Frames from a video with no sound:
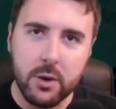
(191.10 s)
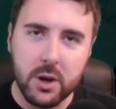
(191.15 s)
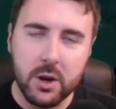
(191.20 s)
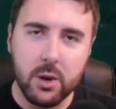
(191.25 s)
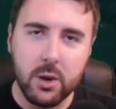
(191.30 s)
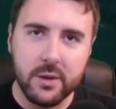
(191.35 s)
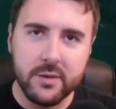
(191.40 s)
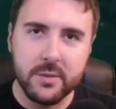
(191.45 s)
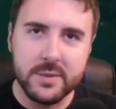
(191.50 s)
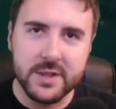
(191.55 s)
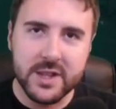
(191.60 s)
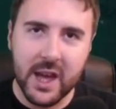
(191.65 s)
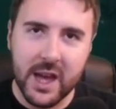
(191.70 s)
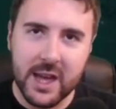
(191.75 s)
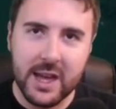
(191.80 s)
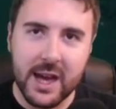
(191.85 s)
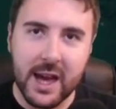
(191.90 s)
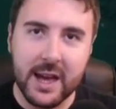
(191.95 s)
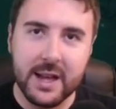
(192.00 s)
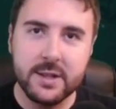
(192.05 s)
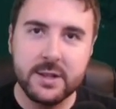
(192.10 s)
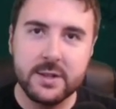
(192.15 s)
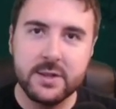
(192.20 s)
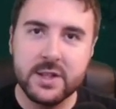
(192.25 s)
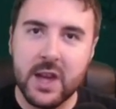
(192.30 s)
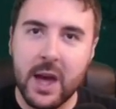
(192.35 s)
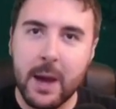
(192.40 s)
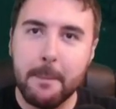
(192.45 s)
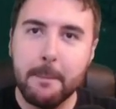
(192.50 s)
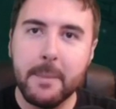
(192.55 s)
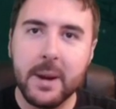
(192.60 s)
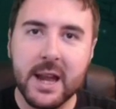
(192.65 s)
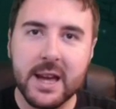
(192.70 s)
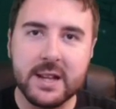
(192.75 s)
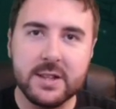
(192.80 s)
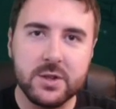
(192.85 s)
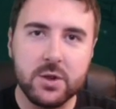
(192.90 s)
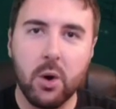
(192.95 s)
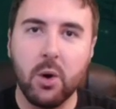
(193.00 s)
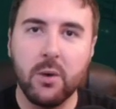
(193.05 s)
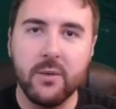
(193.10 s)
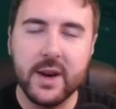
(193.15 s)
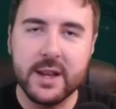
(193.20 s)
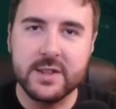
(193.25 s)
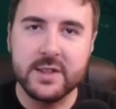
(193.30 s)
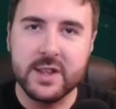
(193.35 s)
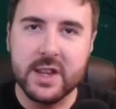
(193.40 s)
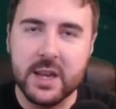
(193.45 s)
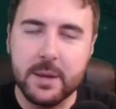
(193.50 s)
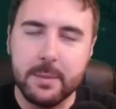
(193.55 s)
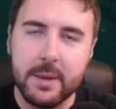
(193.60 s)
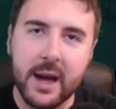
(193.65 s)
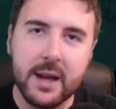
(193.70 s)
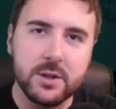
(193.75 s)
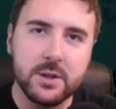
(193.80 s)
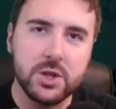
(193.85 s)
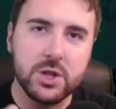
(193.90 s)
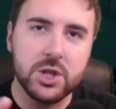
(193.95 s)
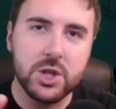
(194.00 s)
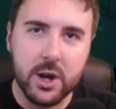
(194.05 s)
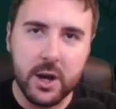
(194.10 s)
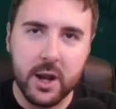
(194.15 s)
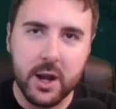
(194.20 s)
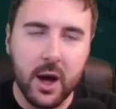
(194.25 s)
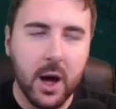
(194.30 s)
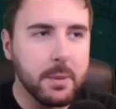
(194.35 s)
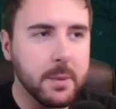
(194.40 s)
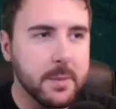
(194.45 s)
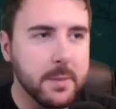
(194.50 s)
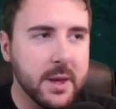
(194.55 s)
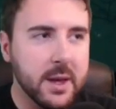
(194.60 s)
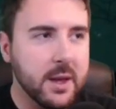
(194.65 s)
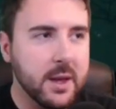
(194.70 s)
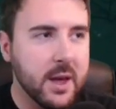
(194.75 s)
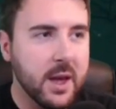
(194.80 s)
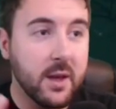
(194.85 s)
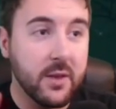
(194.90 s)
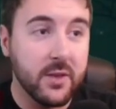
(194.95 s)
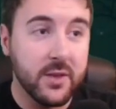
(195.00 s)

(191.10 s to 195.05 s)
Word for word: Not a lot of them take a template of a team and juggle it up a bit.